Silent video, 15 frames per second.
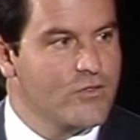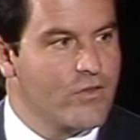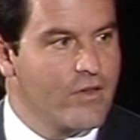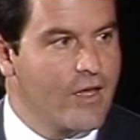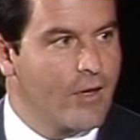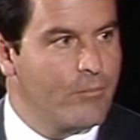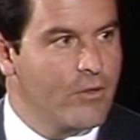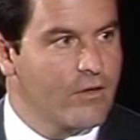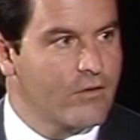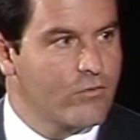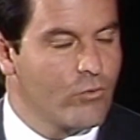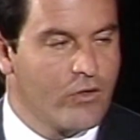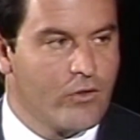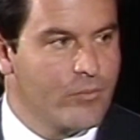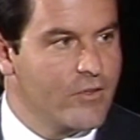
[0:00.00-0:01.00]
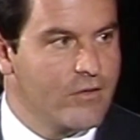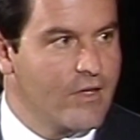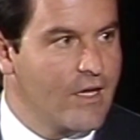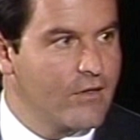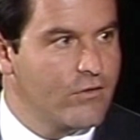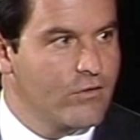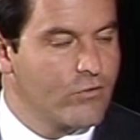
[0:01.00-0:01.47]
the epics, whether it be
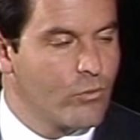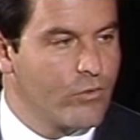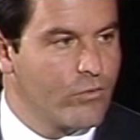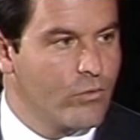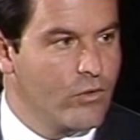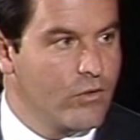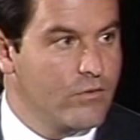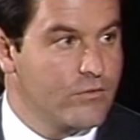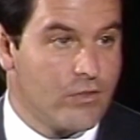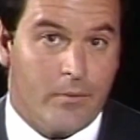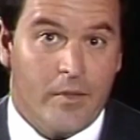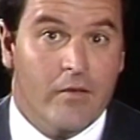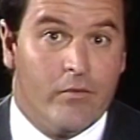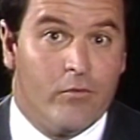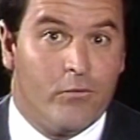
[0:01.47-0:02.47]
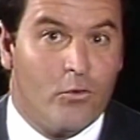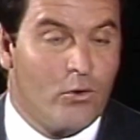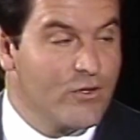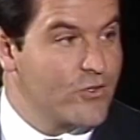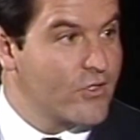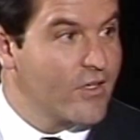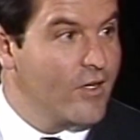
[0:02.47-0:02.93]
Dances with Wolves? I mean, even
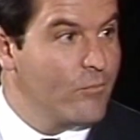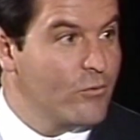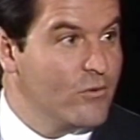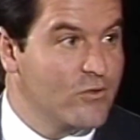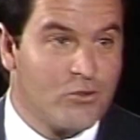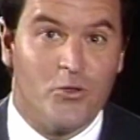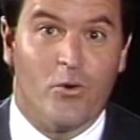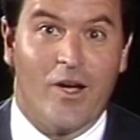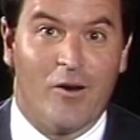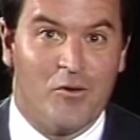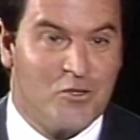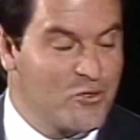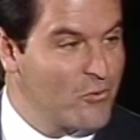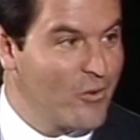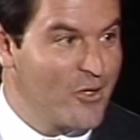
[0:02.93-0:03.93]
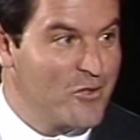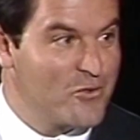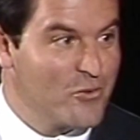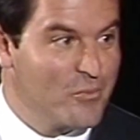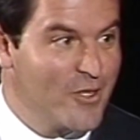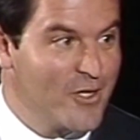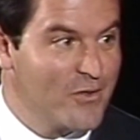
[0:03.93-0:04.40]
Forrest Gump was 2 hours, 22
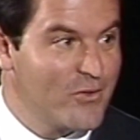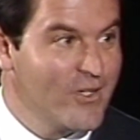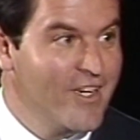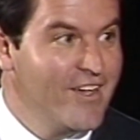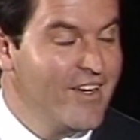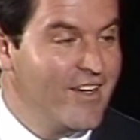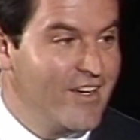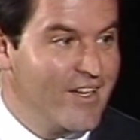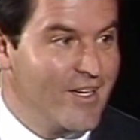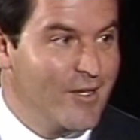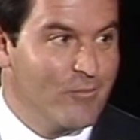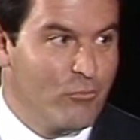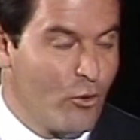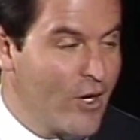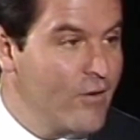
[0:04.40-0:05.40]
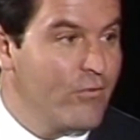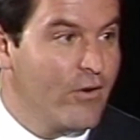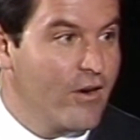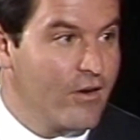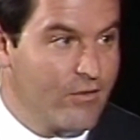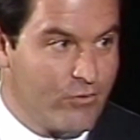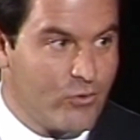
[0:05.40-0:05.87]
minutes.
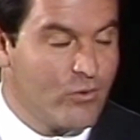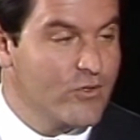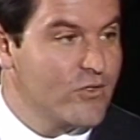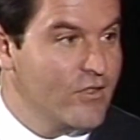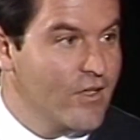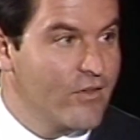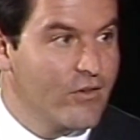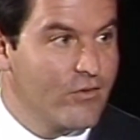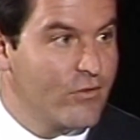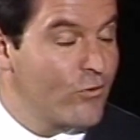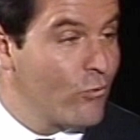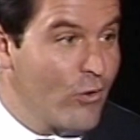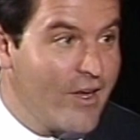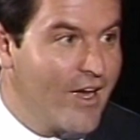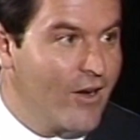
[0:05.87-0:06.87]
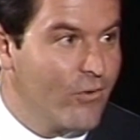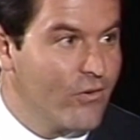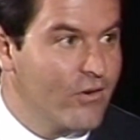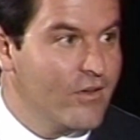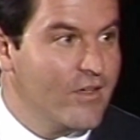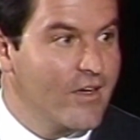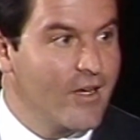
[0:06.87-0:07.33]
Braveheart, of course, another
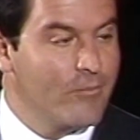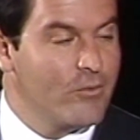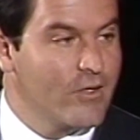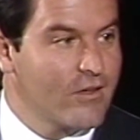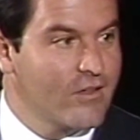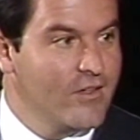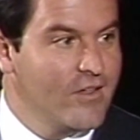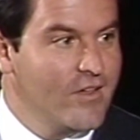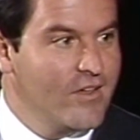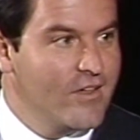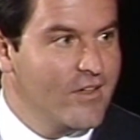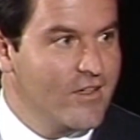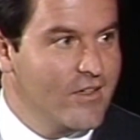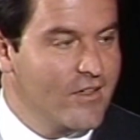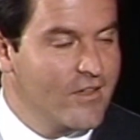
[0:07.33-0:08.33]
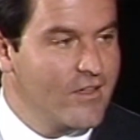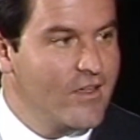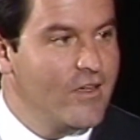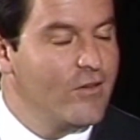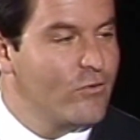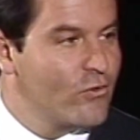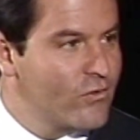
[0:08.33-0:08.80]
3-hour epic.
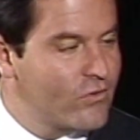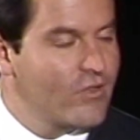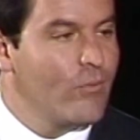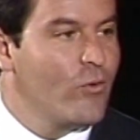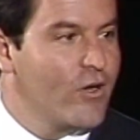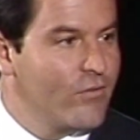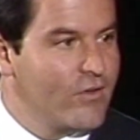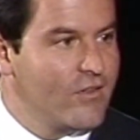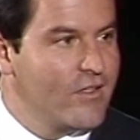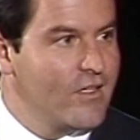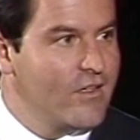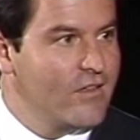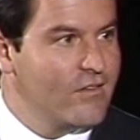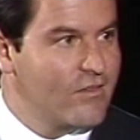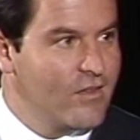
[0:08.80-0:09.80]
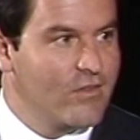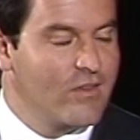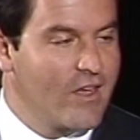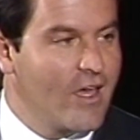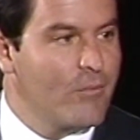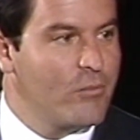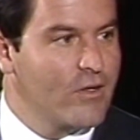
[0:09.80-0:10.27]
Is there somewhat of a leaning that
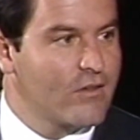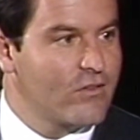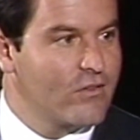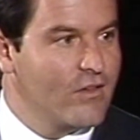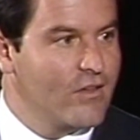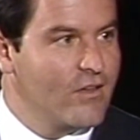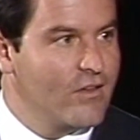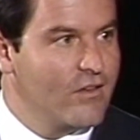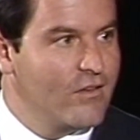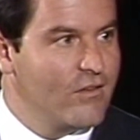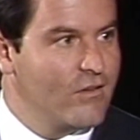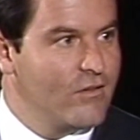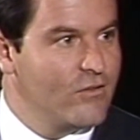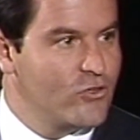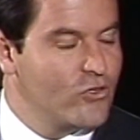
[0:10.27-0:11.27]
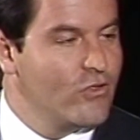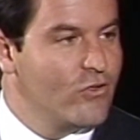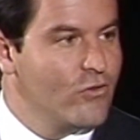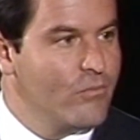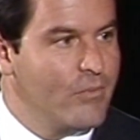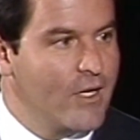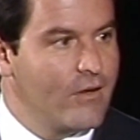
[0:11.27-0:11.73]
the epics should
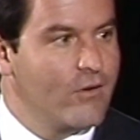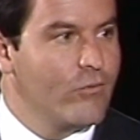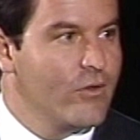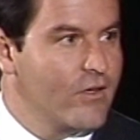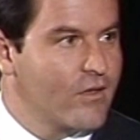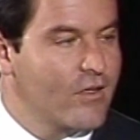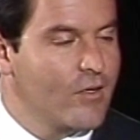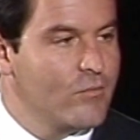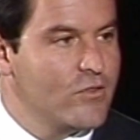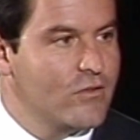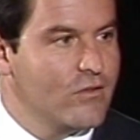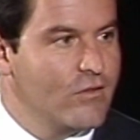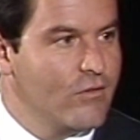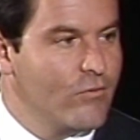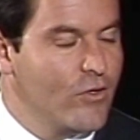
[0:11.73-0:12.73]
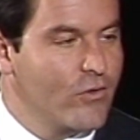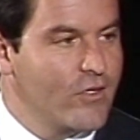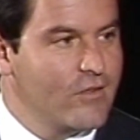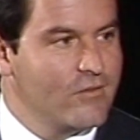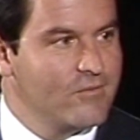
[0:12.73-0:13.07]
do better when it comes to the voting?